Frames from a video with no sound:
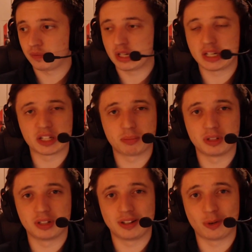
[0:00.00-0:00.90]
It has
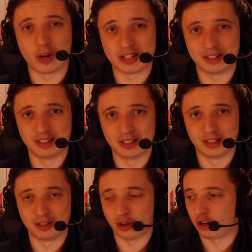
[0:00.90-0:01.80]
been quite
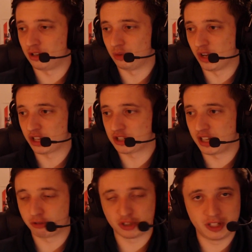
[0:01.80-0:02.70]
a long reaction
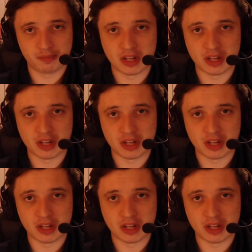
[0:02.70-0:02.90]
actually,